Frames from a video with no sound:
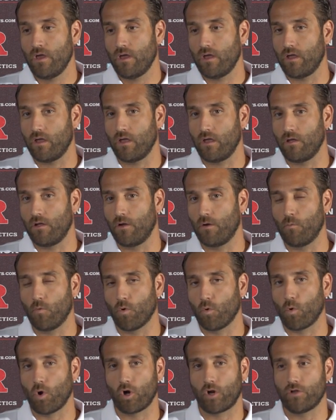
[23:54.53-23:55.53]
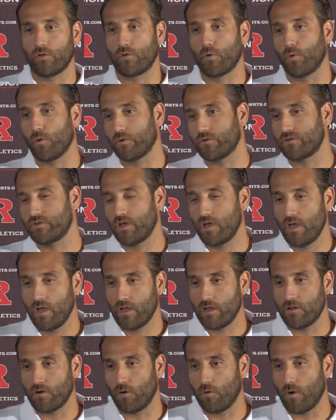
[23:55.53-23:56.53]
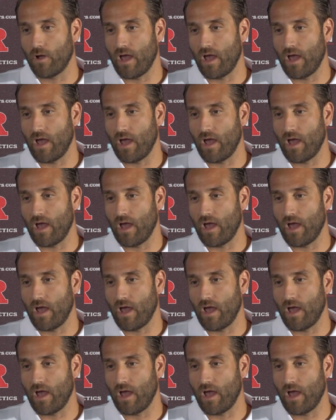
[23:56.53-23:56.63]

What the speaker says: And we're working towards, you know,